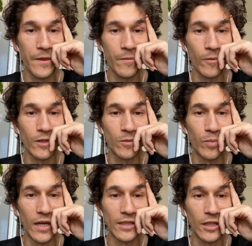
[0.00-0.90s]
what's
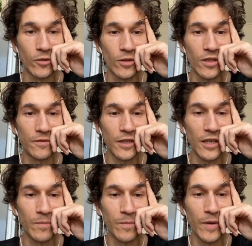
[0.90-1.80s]
better to give
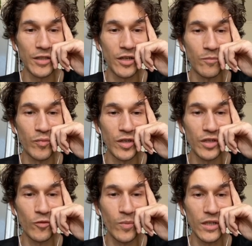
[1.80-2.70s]
him better
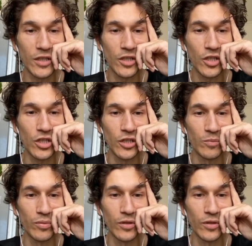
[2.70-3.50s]
brick or better sheep